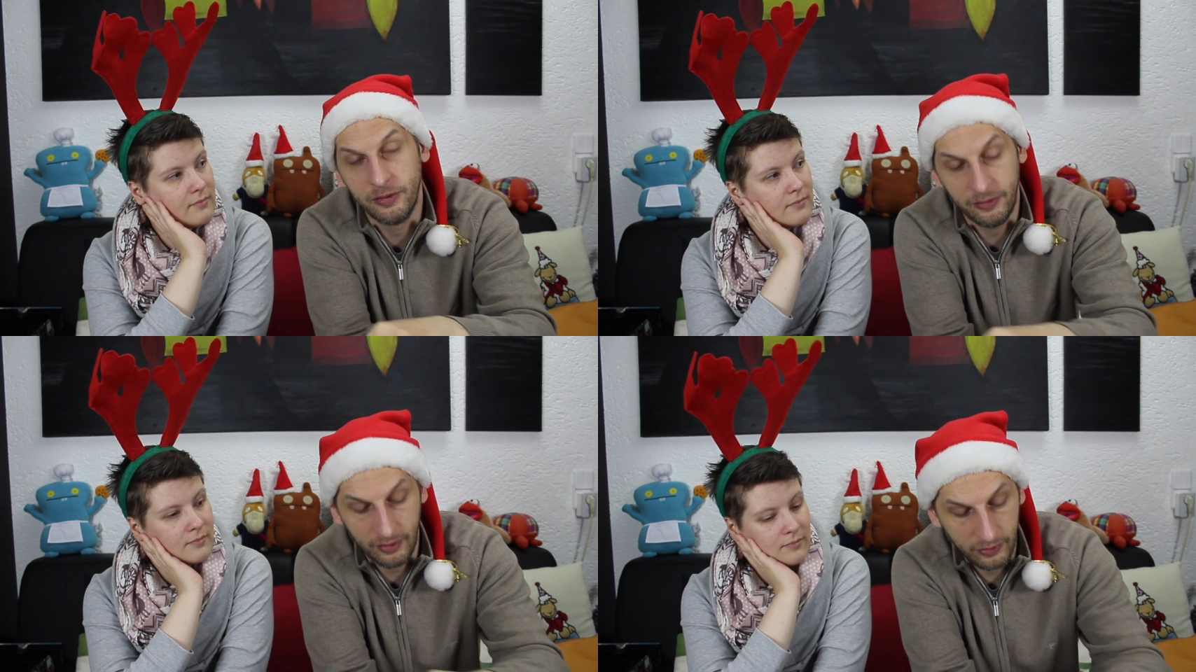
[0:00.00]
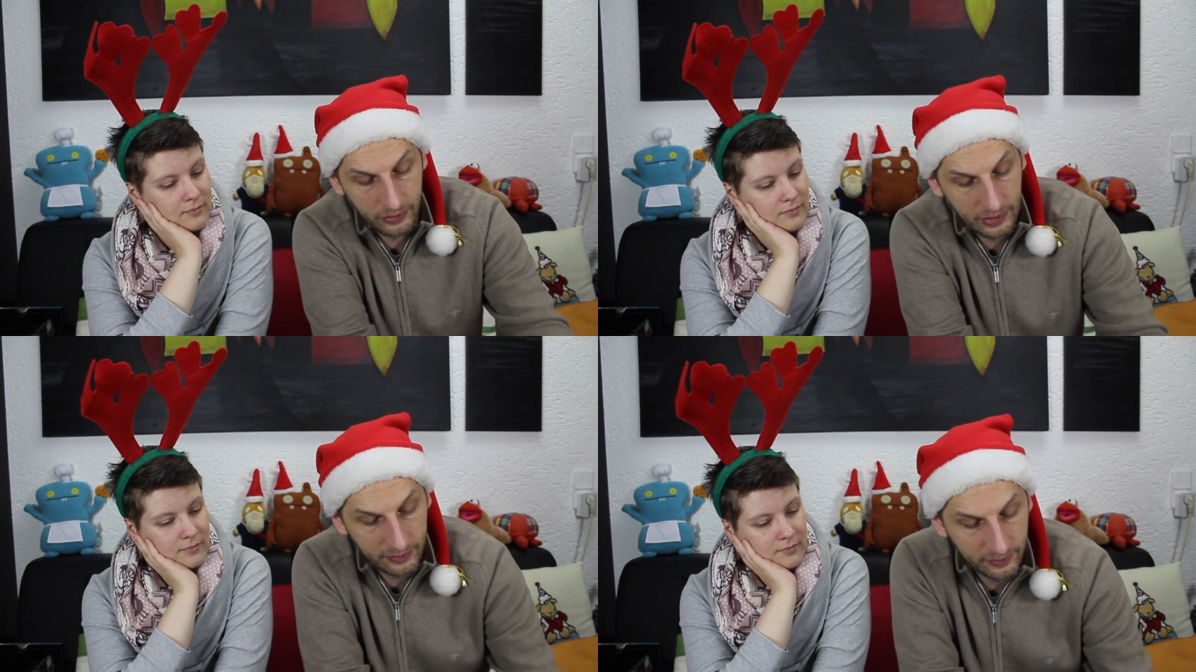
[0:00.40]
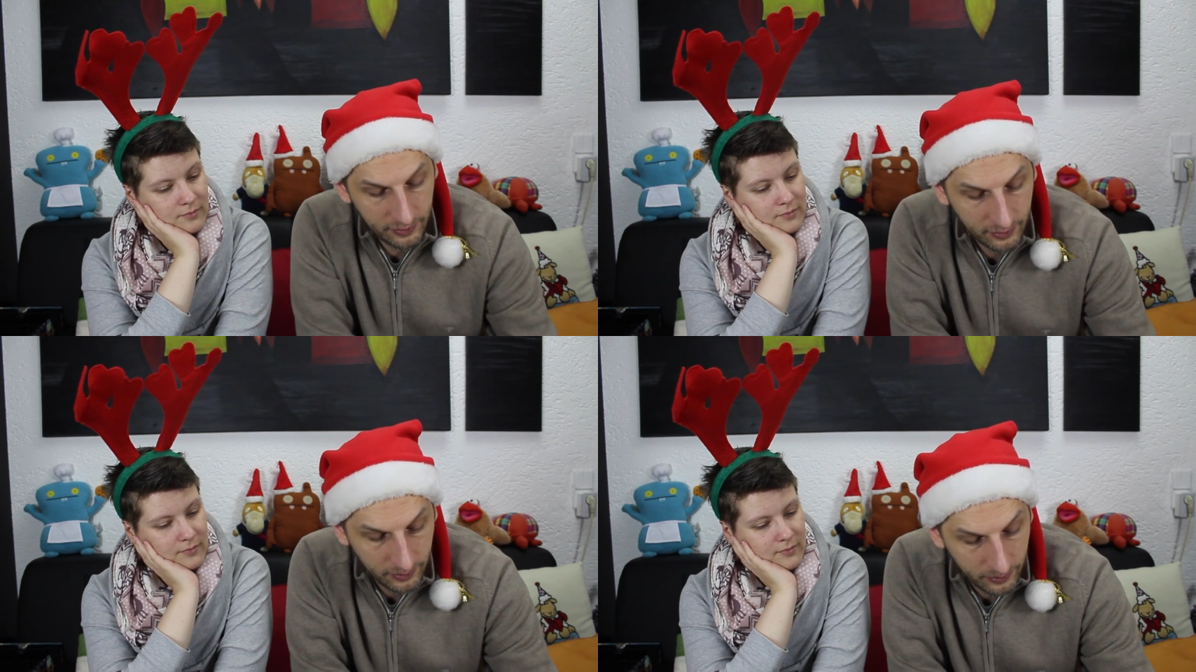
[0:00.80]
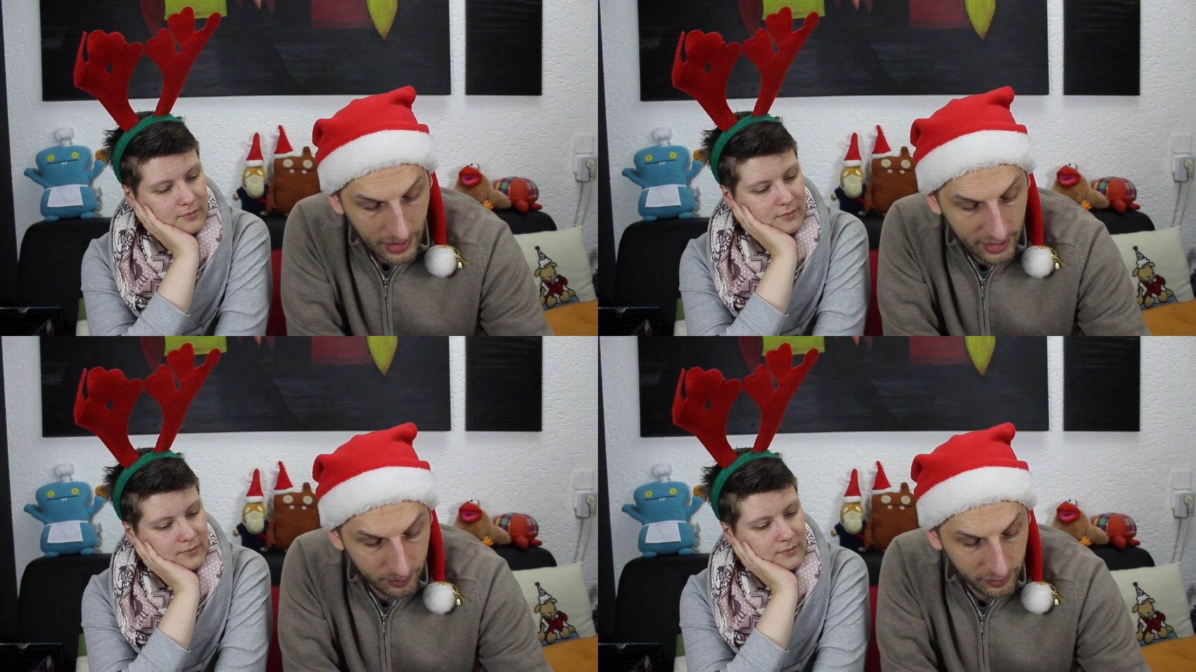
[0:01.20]
Speaker 1: consider these uh,
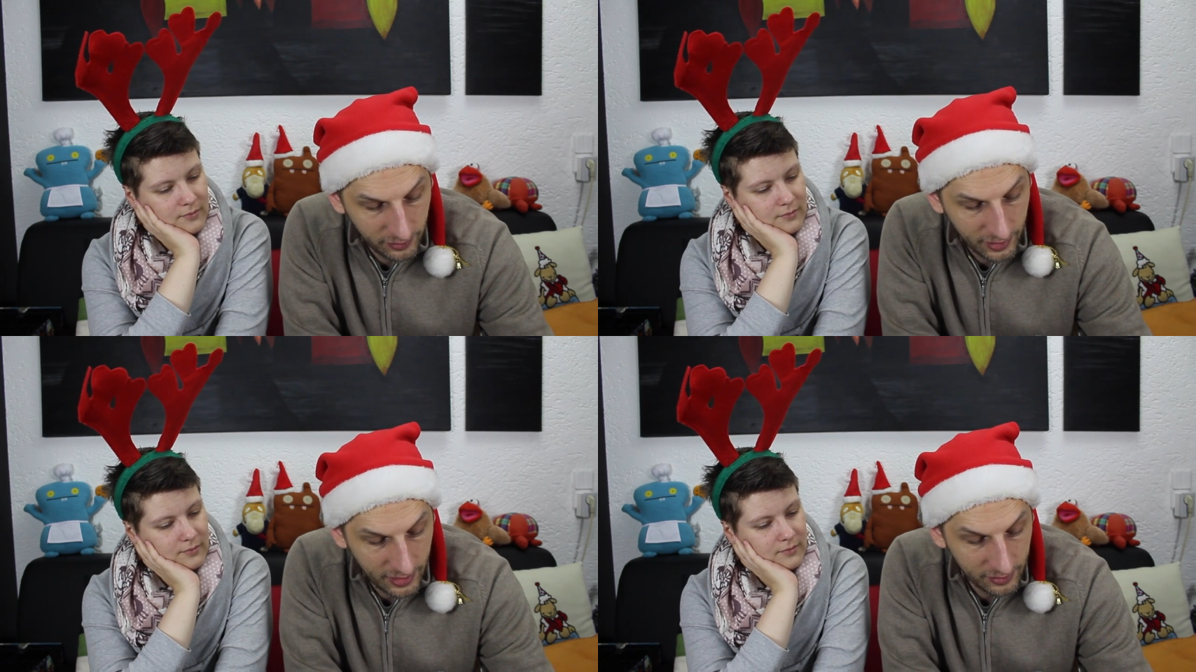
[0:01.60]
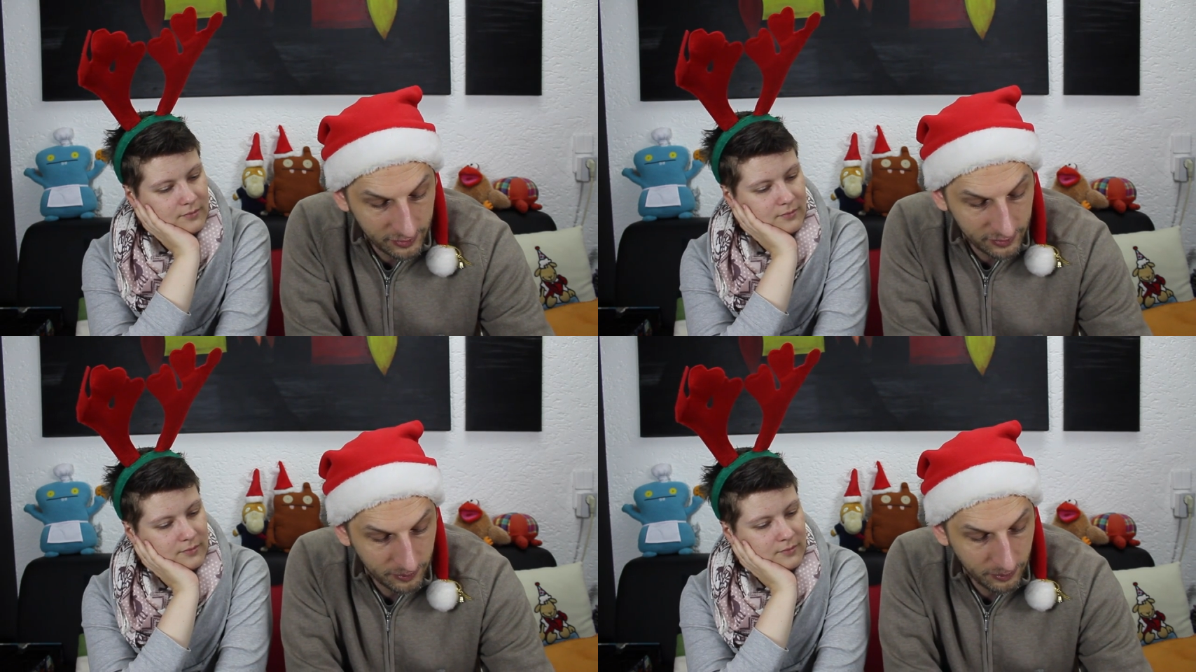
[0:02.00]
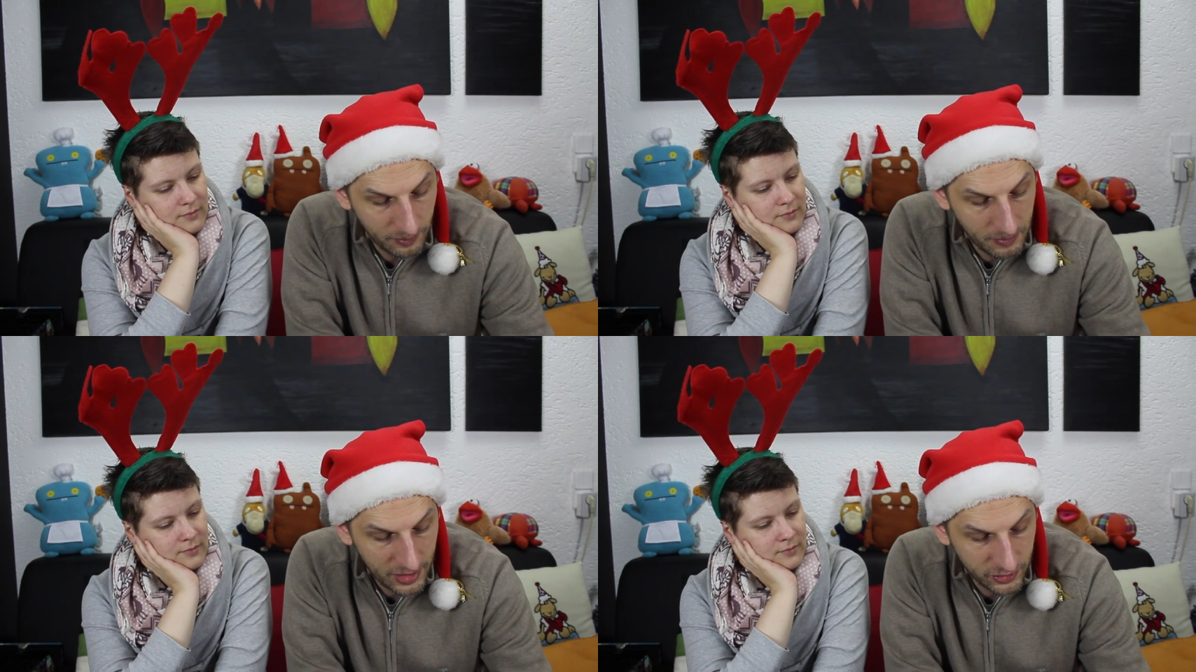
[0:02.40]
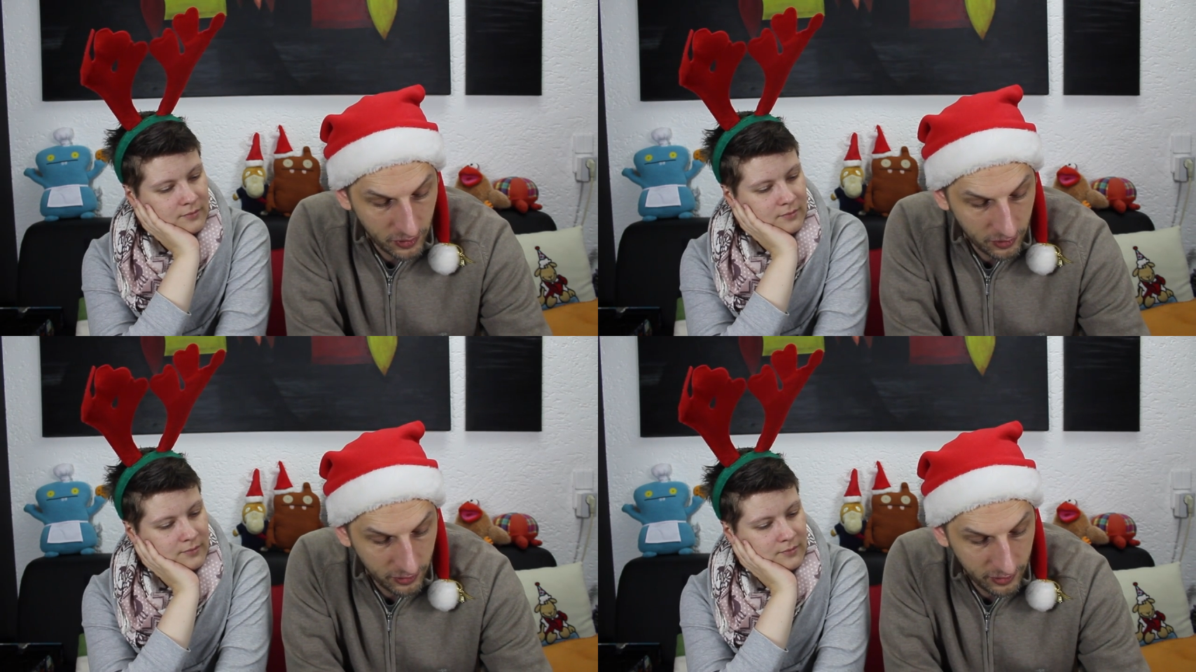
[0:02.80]
edible and may
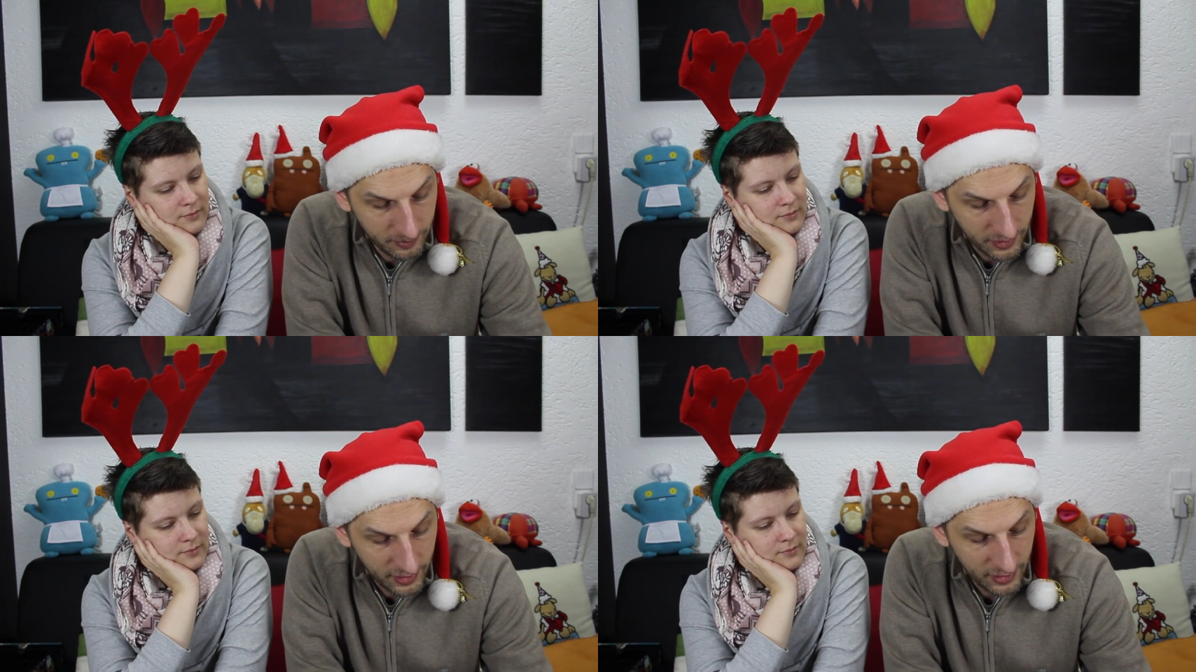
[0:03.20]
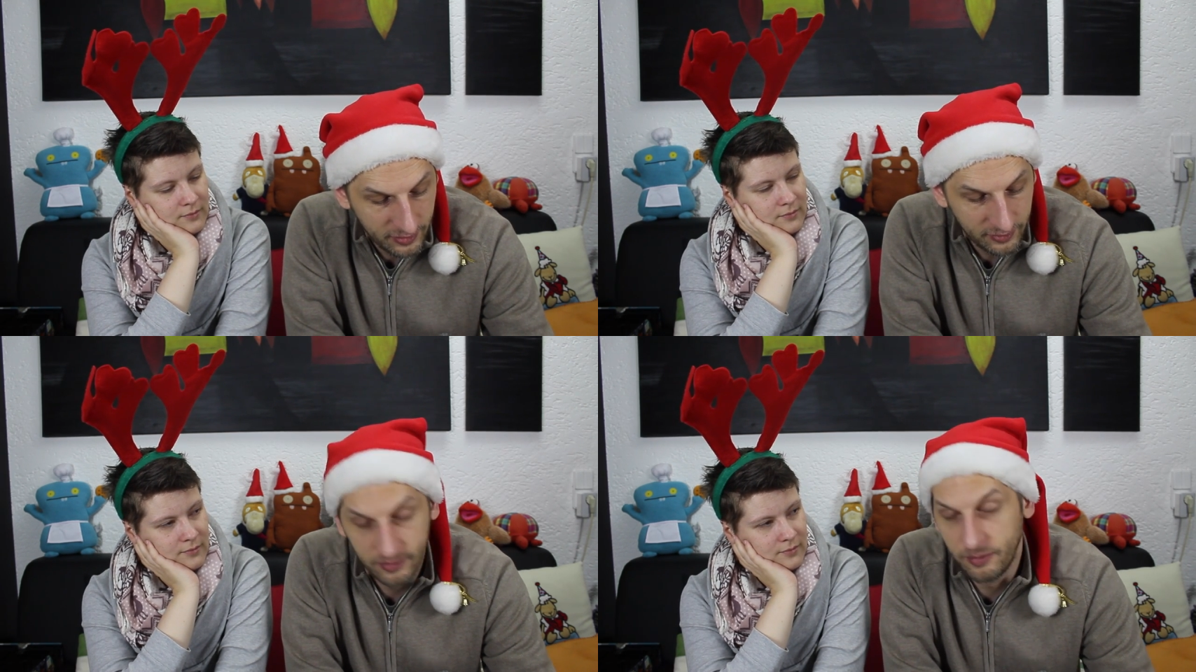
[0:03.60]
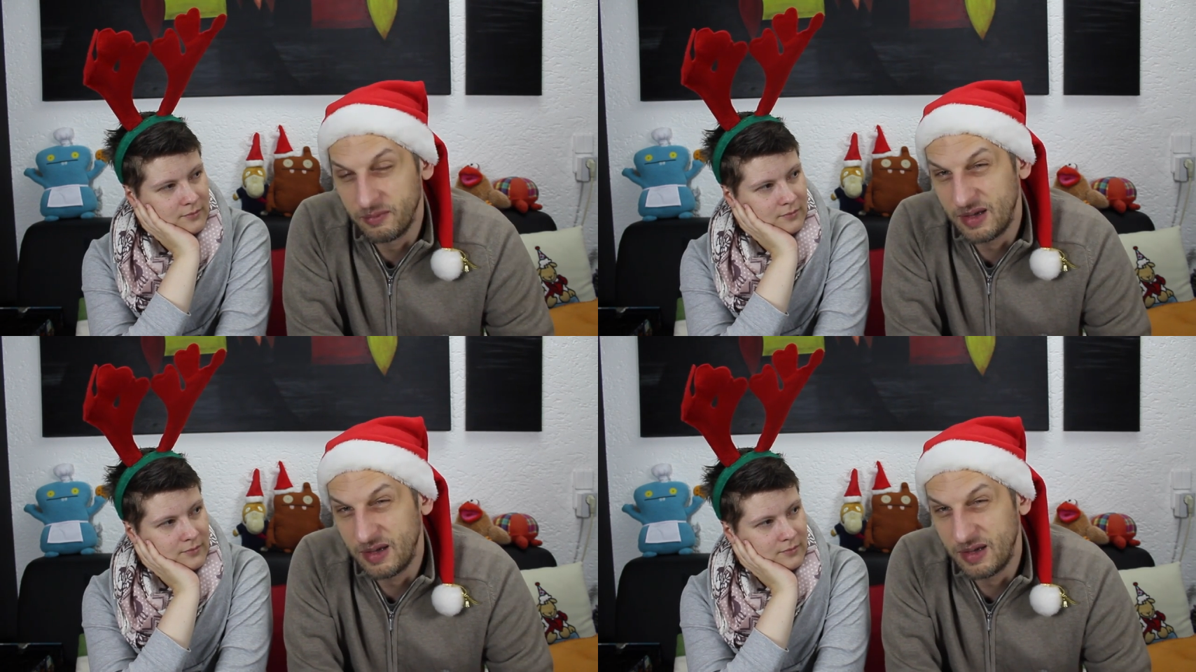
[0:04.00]
choke on them. So